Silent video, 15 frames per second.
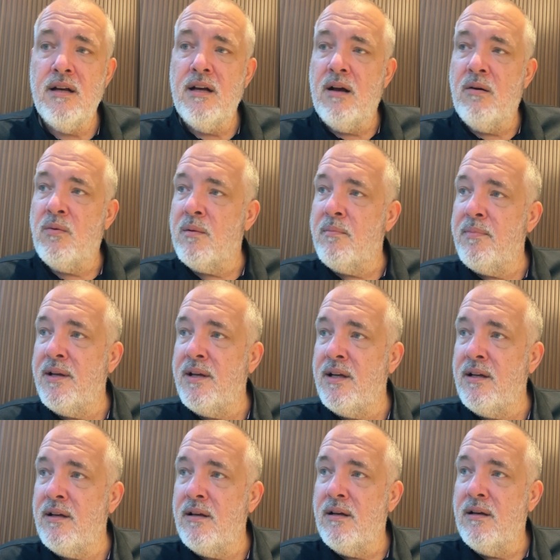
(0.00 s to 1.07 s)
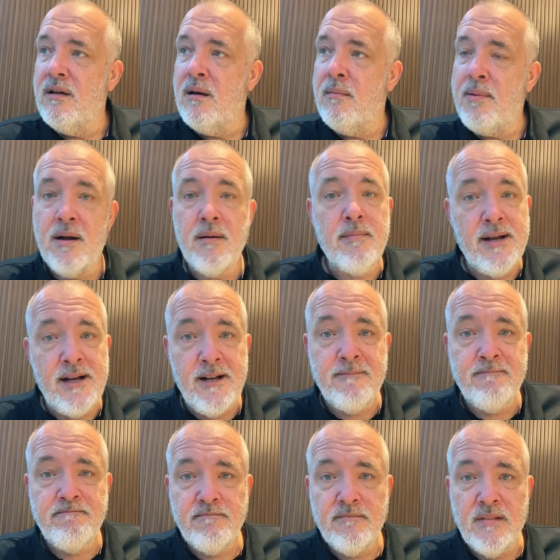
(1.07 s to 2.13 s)
I want to be a better
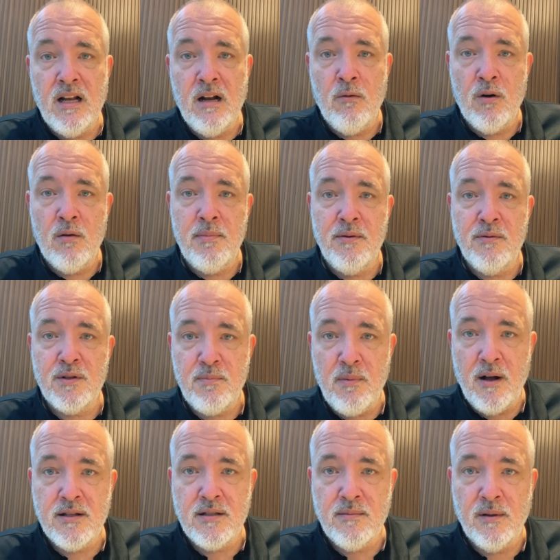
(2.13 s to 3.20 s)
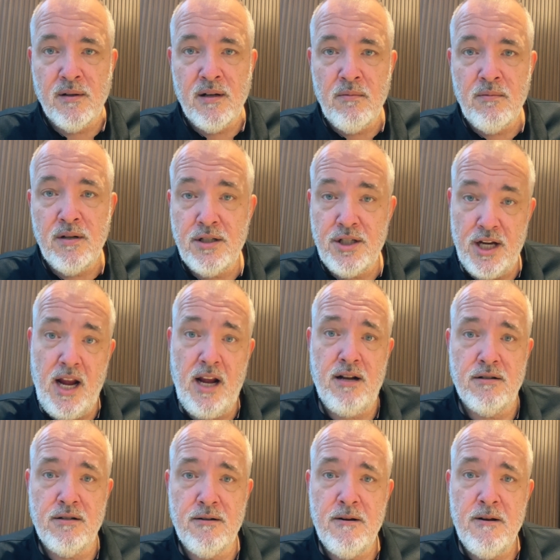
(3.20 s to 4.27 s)
man, and I want to be responsible. I want to
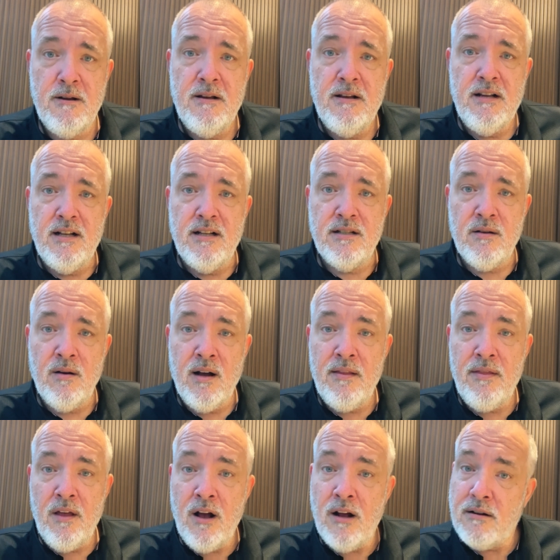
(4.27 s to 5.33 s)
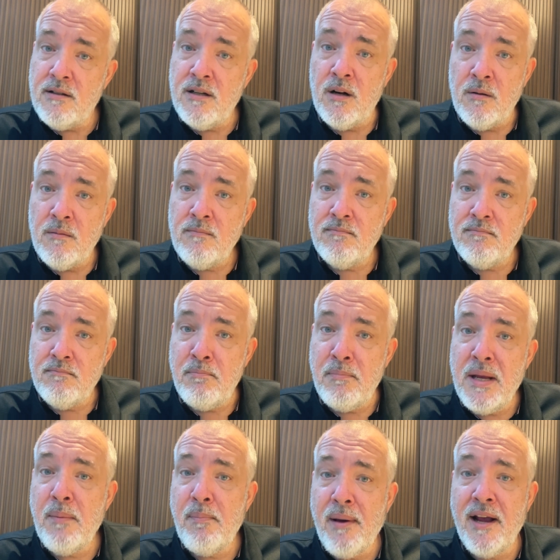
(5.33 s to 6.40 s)
change. And so I thought,
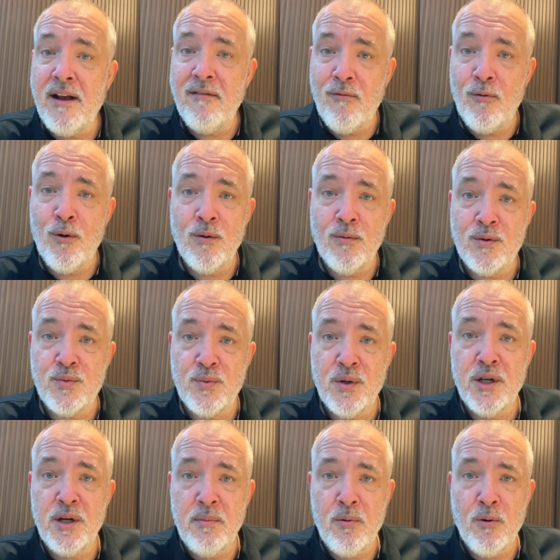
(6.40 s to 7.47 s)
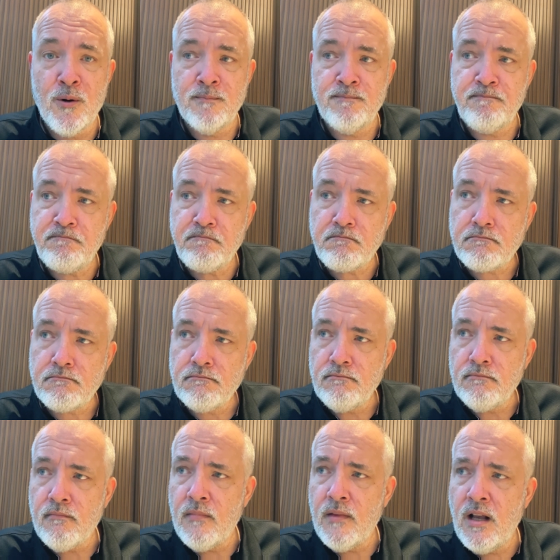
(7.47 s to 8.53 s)
me paying for it was really important.
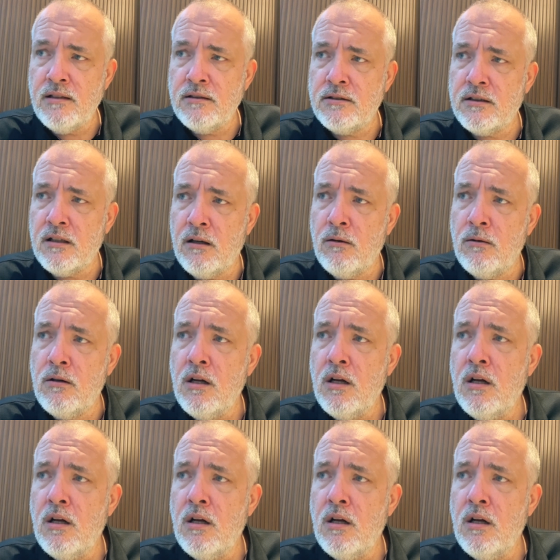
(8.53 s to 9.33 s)
And so